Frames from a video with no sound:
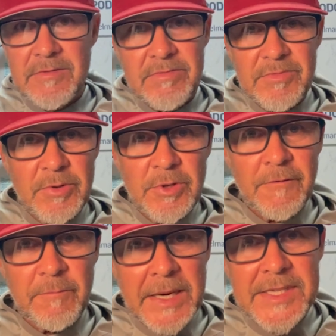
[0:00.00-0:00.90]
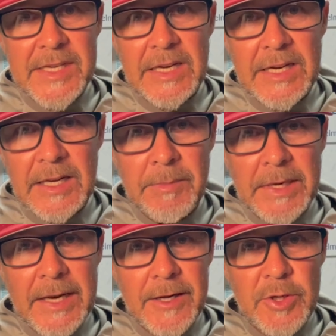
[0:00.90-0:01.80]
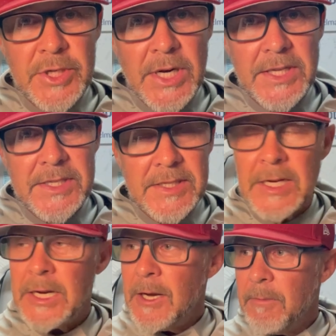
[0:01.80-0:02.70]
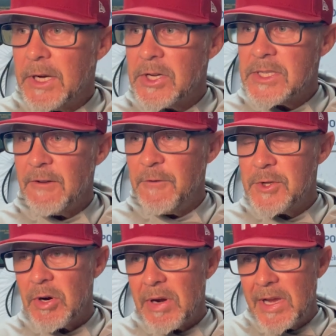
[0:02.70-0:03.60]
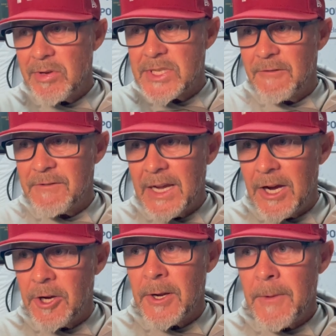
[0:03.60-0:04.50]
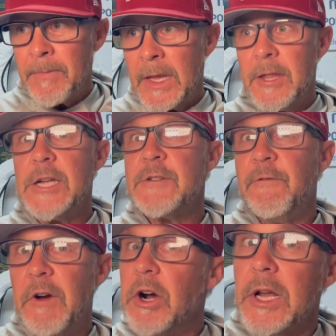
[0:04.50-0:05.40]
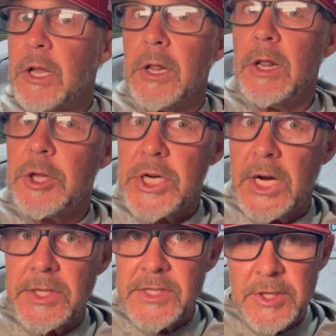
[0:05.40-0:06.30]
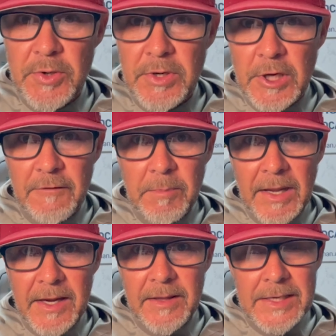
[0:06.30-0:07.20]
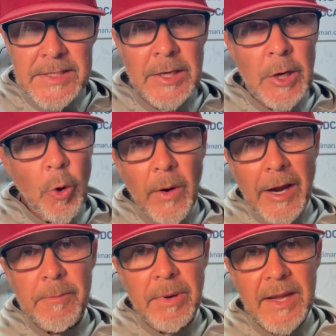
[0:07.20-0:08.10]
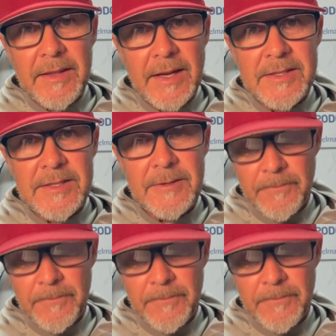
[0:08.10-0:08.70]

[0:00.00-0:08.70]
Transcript: you've basically eliminated your chances. Because if you're talking yourself down, there's very little chance that you can overplay that or outplay that.